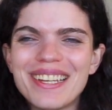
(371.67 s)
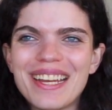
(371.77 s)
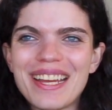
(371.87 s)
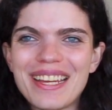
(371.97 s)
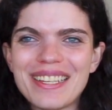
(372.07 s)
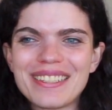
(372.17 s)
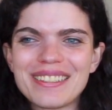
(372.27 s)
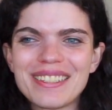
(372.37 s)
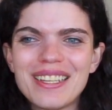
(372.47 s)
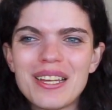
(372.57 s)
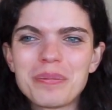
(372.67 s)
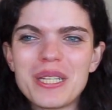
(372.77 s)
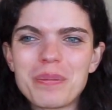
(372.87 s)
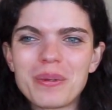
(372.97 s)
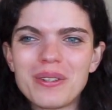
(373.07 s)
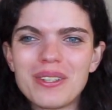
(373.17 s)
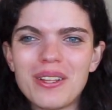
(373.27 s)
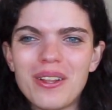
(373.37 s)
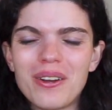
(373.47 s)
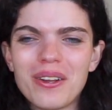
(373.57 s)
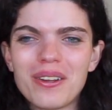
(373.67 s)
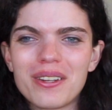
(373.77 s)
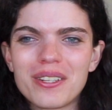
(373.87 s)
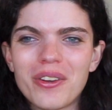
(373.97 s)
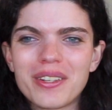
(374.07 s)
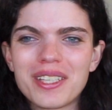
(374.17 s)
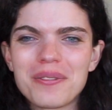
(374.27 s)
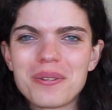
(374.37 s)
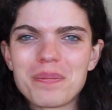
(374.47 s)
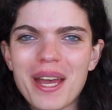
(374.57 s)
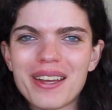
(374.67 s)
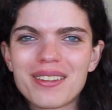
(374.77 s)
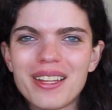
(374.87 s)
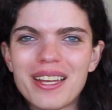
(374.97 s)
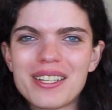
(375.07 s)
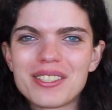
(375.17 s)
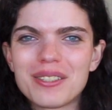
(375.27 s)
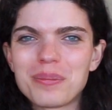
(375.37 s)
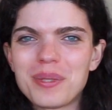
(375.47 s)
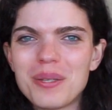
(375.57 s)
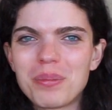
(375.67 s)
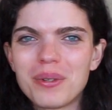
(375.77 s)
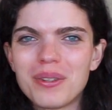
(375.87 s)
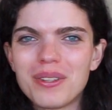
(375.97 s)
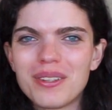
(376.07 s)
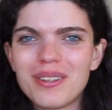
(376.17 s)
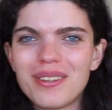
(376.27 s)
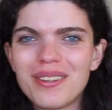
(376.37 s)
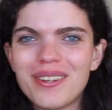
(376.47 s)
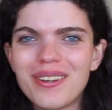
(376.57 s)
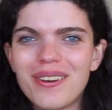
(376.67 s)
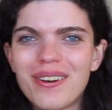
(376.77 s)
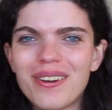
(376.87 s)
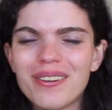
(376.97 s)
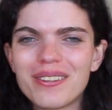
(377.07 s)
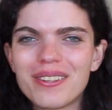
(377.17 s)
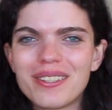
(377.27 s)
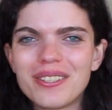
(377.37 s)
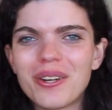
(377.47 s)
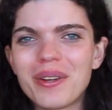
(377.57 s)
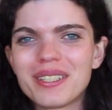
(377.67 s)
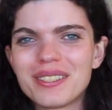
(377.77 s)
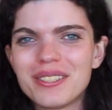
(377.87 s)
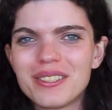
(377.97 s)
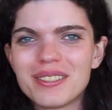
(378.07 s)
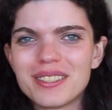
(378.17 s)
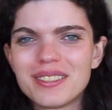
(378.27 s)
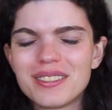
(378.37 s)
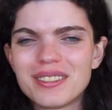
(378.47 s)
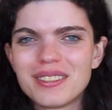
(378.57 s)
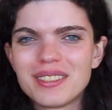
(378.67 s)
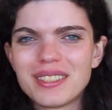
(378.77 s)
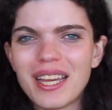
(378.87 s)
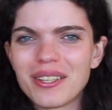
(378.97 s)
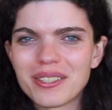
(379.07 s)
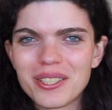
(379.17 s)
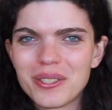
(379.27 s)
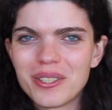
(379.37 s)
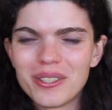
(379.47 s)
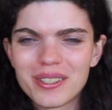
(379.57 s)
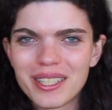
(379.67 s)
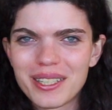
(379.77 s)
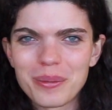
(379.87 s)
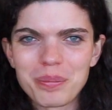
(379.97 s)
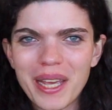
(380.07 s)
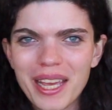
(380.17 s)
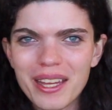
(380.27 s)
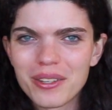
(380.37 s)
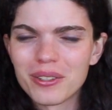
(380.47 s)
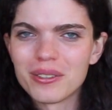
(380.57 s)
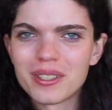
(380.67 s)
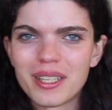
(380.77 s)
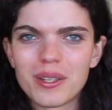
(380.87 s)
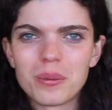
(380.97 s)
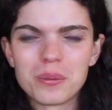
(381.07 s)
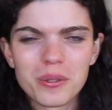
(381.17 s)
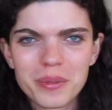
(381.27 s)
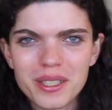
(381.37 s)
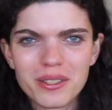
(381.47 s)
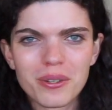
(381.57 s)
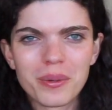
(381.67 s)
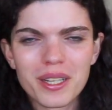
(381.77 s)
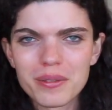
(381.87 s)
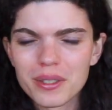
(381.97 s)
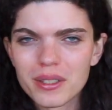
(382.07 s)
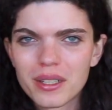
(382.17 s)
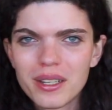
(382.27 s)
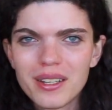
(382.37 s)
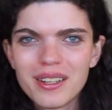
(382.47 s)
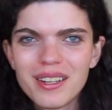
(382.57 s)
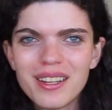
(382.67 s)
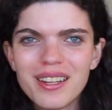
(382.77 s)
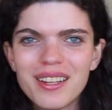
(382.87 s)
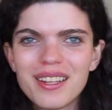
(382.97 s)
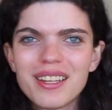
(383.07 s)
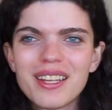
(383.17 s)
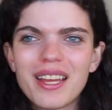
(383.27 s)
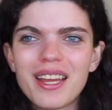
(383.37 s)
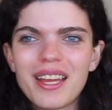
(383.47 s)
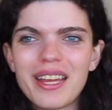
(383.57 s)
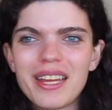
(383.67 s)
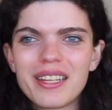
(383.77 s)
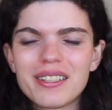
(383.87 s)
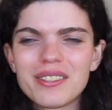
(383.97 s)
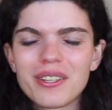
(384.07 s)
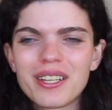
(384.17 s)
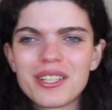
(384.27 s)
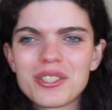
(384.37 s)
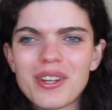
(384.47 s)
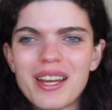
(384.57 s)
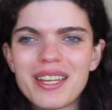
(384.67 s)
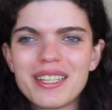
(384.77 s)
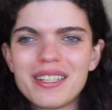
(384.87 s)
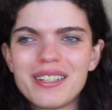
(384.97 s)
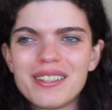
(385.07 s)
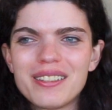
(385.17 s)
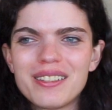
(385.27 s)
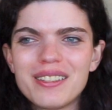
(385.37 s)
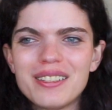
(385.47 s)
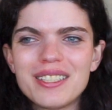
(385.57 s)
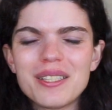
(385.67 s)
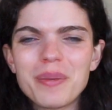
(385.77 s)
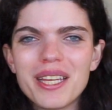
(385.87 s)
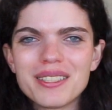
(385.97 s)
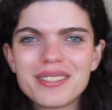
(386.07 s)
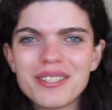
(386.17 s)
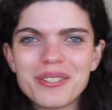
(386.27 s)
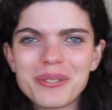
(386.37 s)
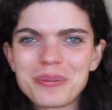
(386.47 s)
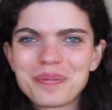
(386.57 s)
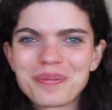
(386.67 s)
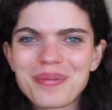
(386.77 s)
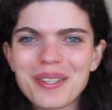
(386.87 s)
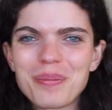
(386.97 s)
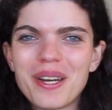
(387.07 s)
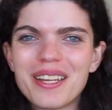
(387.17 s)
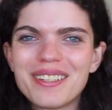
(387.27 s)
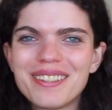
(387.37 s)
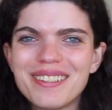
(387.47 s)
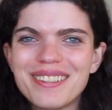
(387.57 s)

And people are going to give you backlash, and people are going to tell you you look like a man or look like a woman or whatever, and they're going to try and debase you. But